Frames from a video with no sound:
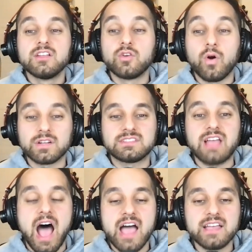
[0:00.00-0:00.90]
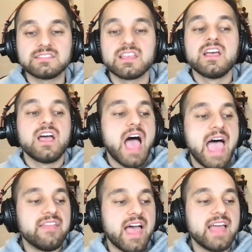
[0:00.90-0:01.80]
The horse dies,
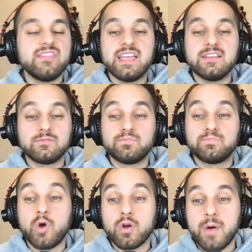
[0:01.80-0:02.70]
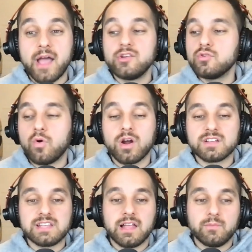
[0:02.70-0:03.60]
and then they go to buy a new
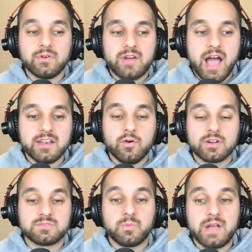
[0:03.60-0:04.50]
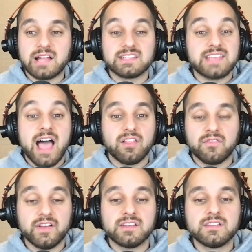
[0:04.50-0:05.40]
horse. They're like, we don't got any horse, but we got this
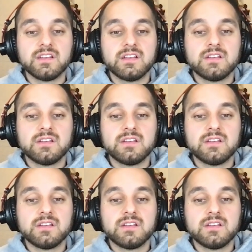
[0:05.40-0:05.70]
elephant.